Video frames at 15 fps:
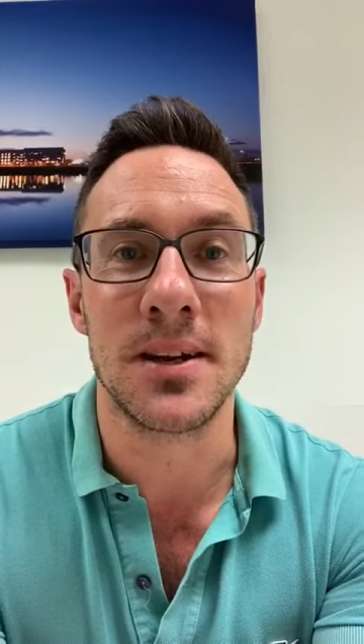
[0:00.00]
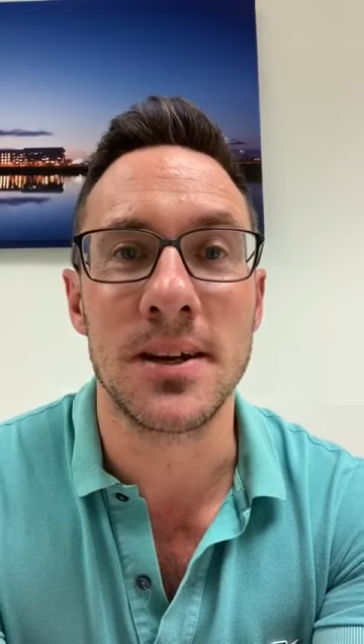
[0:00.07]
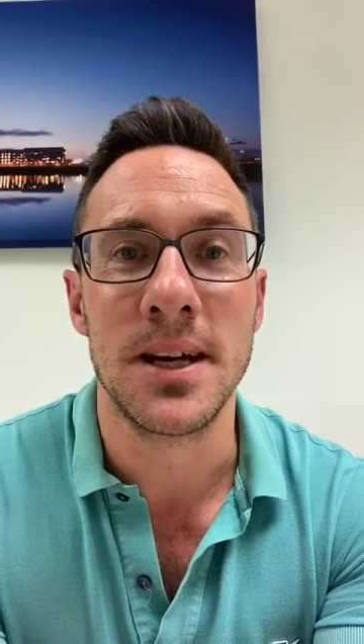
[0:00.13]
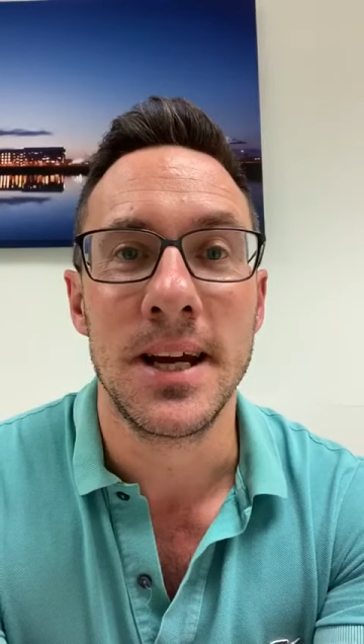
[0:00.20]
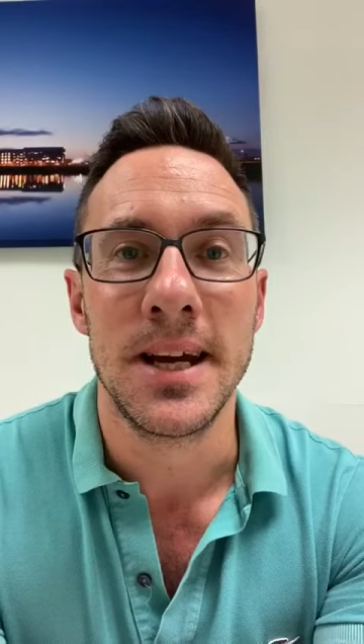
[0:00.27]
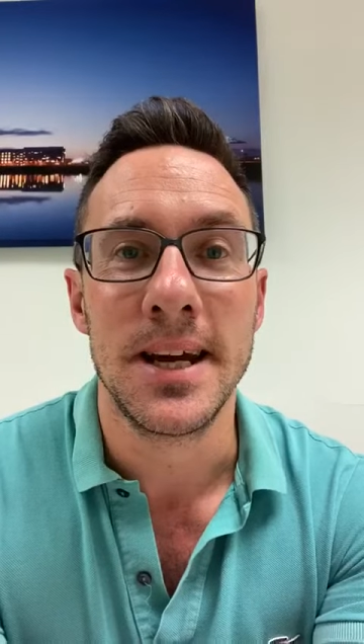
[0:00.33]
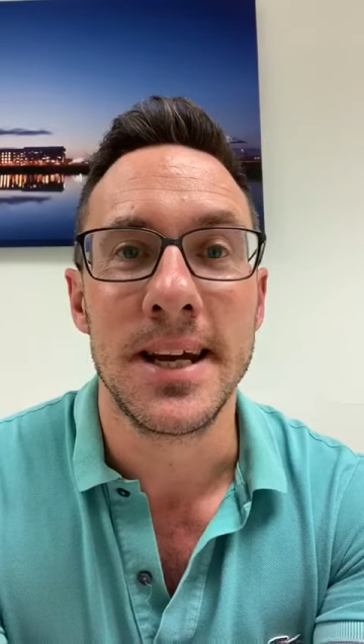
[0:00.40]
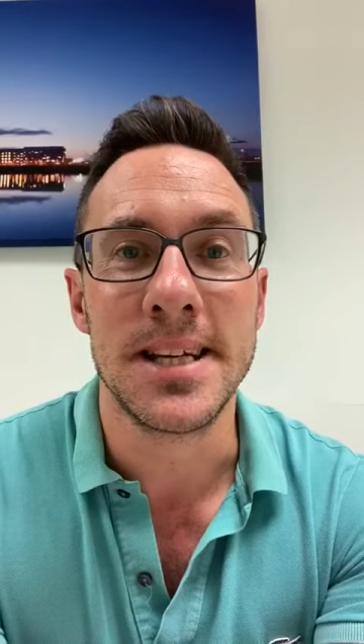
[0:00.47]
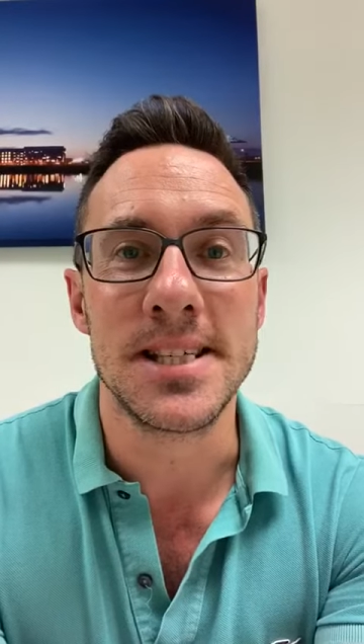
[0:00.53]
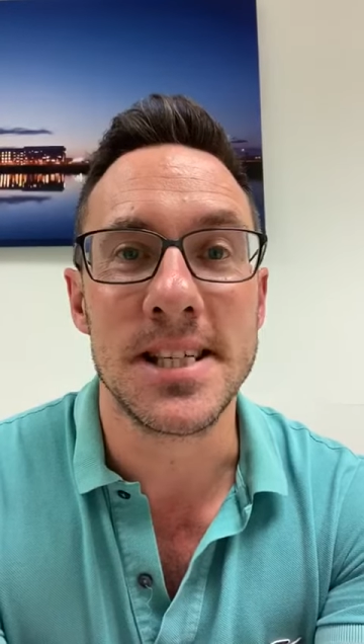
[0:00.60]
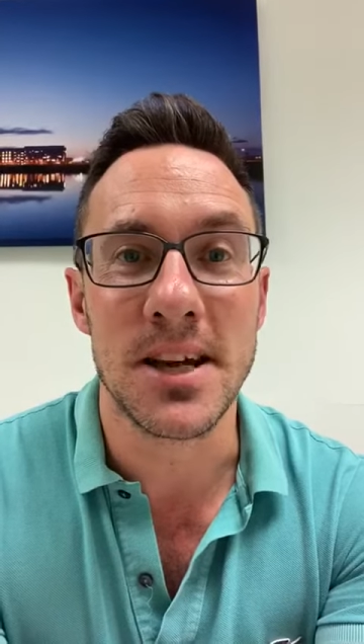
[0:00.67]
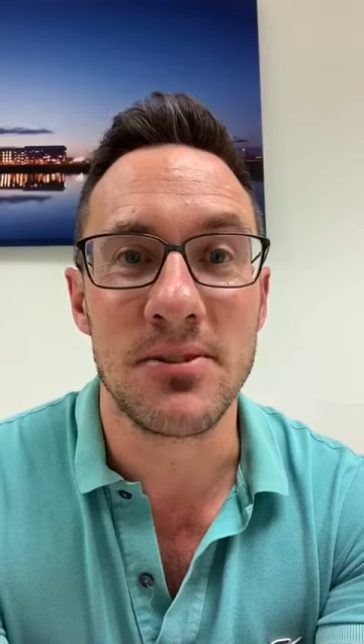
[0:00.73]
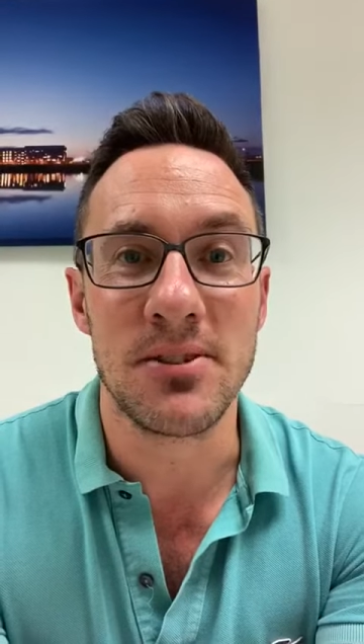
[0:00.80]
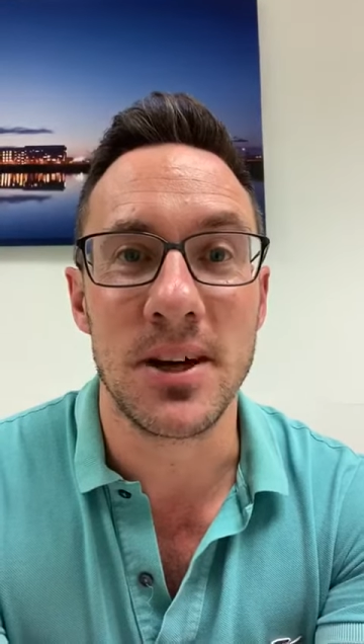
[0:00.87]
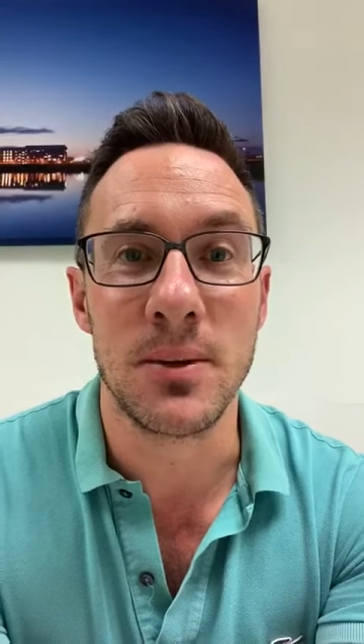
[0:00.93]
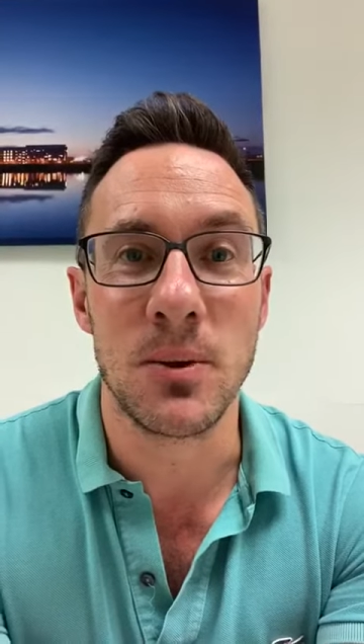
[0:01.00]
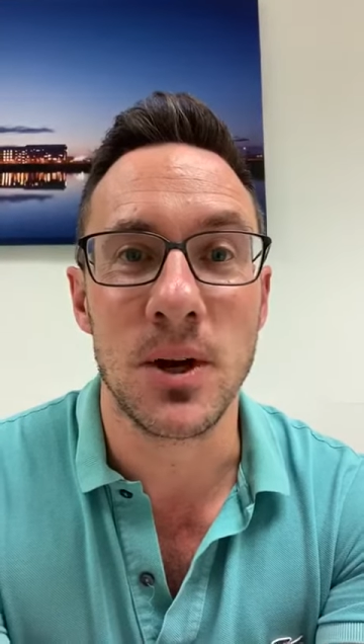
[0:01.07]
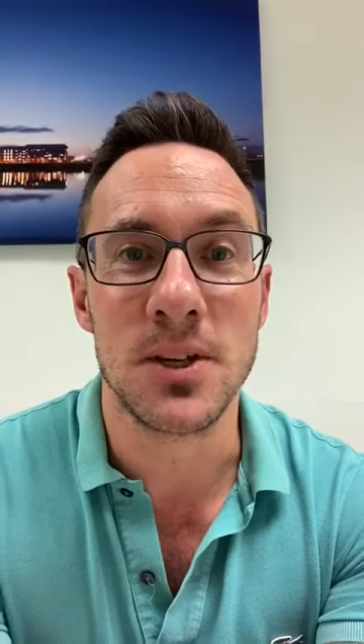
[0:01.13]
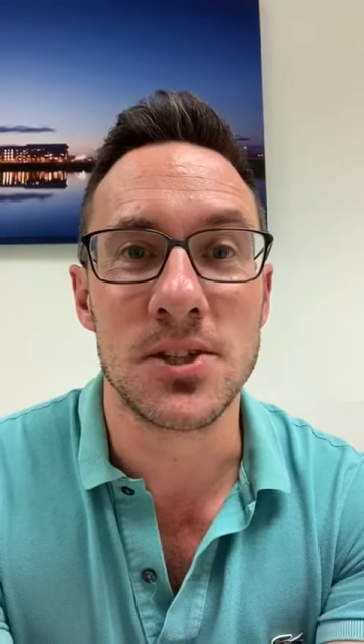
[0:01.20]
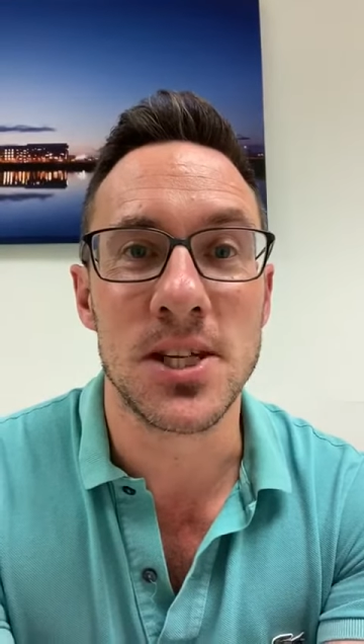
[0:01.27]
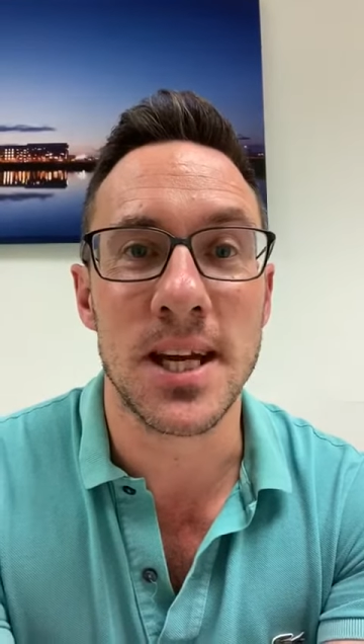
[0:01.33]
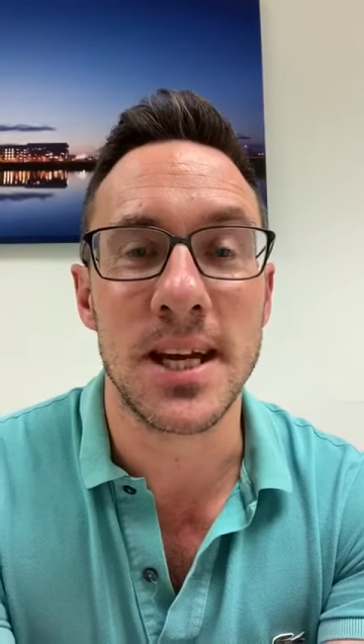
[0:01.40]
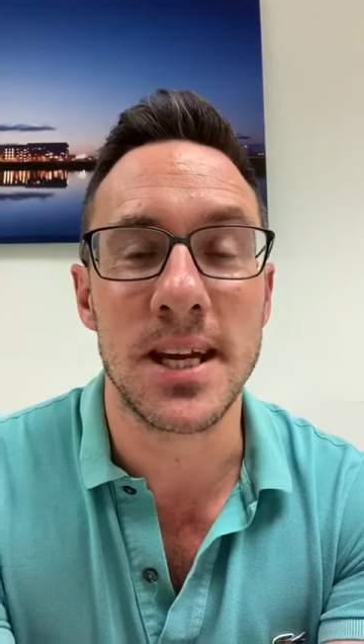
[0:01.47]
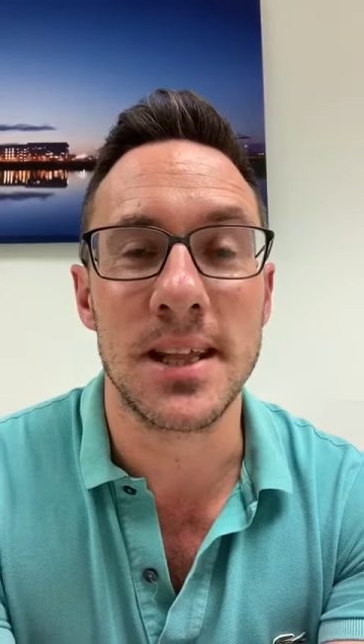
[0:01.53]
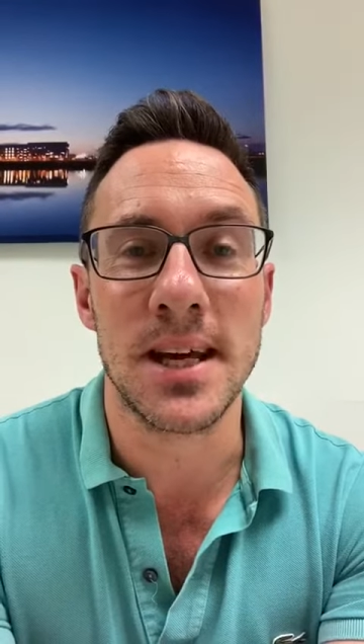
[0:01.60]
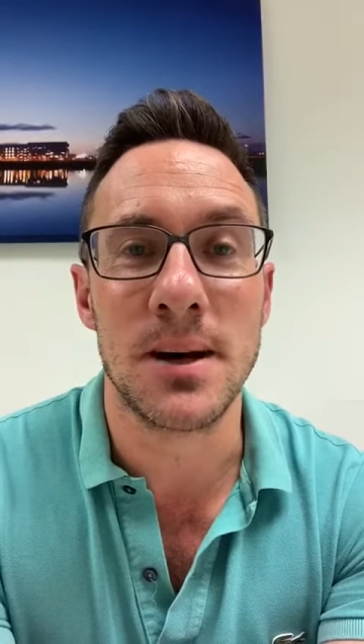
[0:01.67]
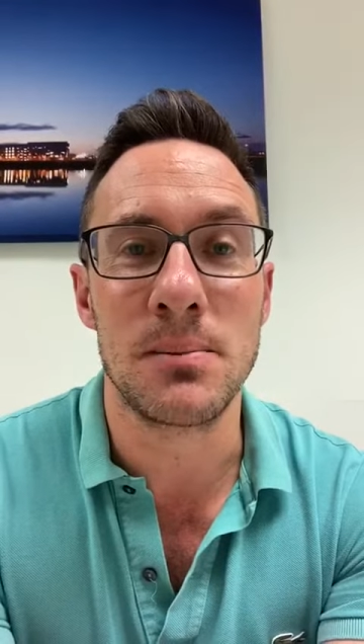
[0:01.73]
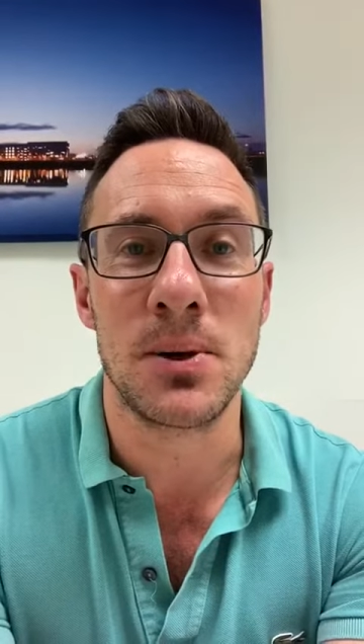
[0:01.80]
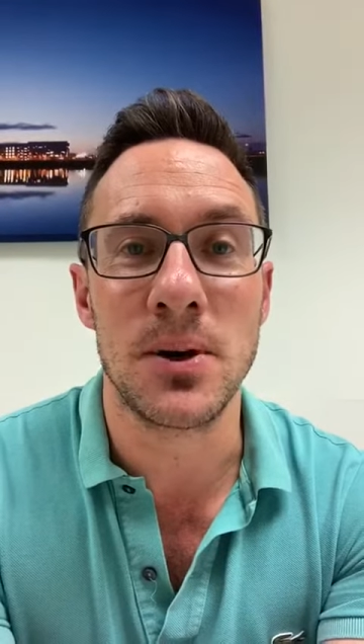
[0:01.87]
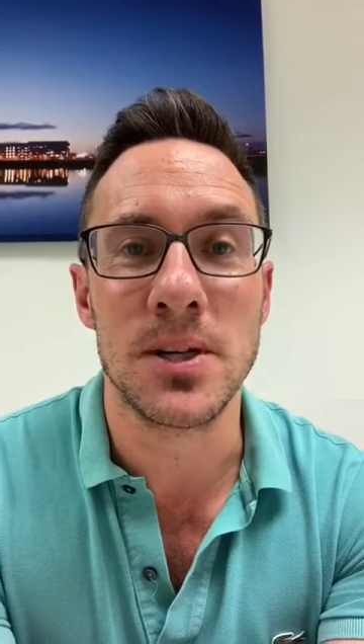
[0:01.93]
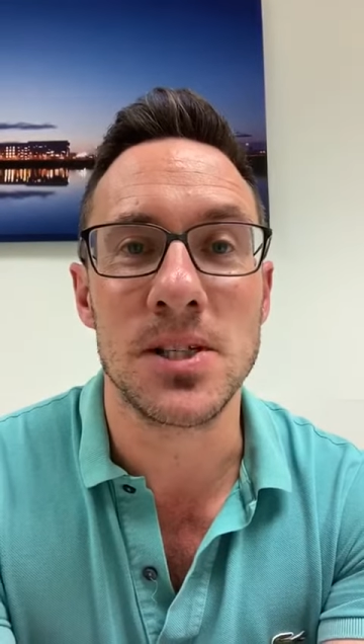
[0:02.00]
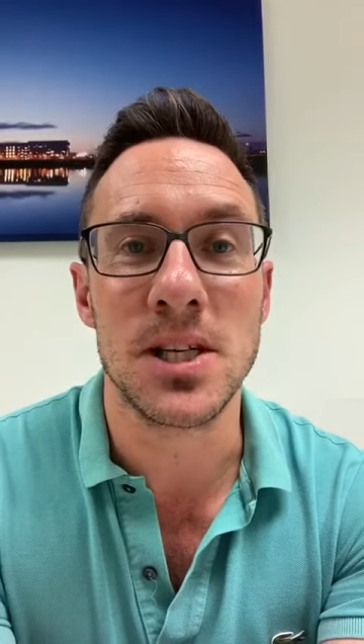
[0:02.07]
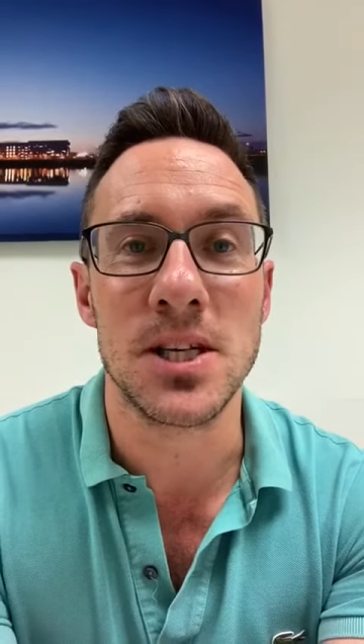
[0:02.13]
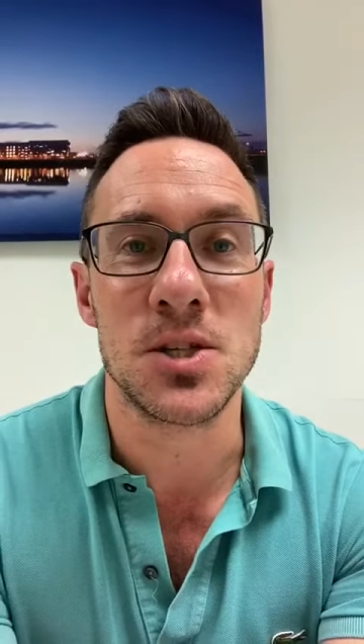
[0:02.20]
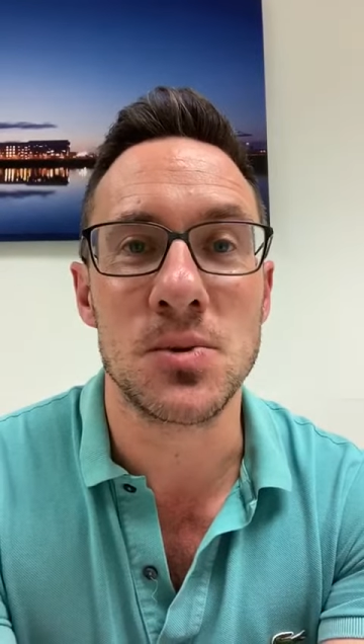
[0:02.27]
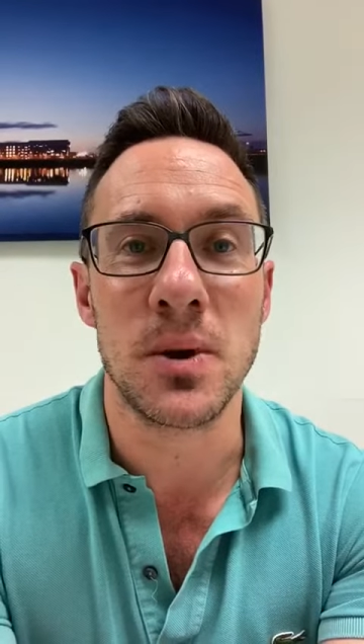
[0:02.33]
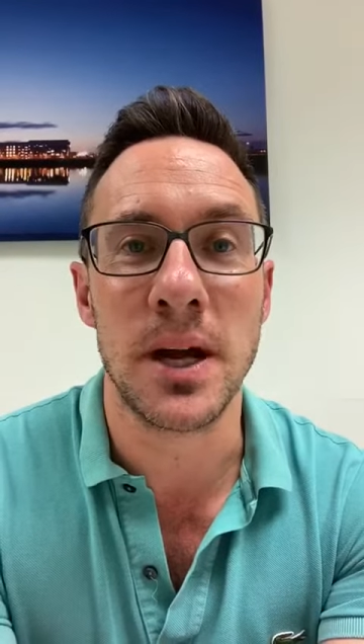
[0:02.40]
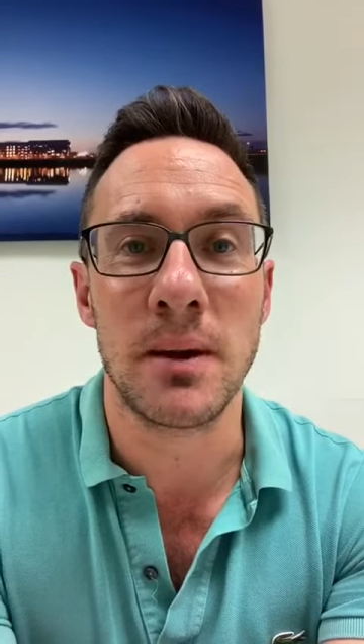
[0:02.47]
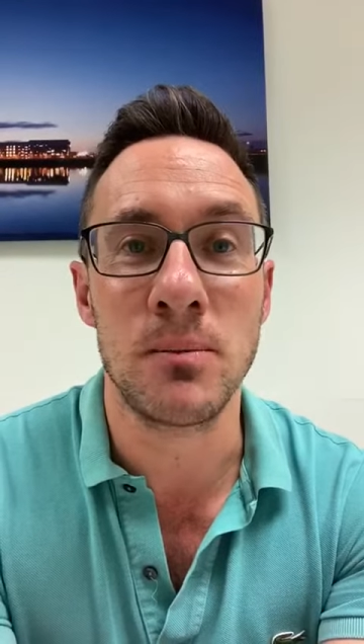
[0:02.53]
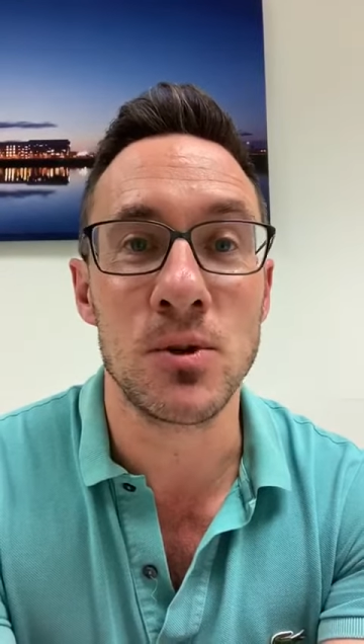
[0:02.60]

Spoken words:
And he's definitely worth taking that price each way.